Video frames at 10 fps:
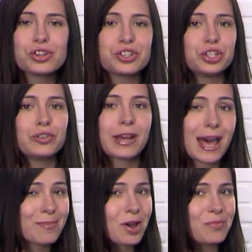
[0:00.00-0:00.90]
or search
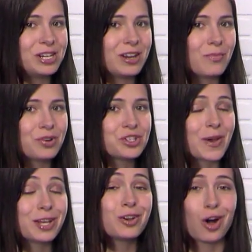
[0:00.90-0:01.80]
for cab company
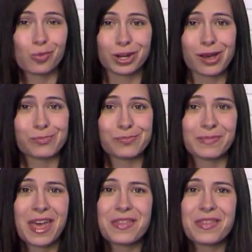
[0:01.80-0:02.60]
numbers so I can call one up.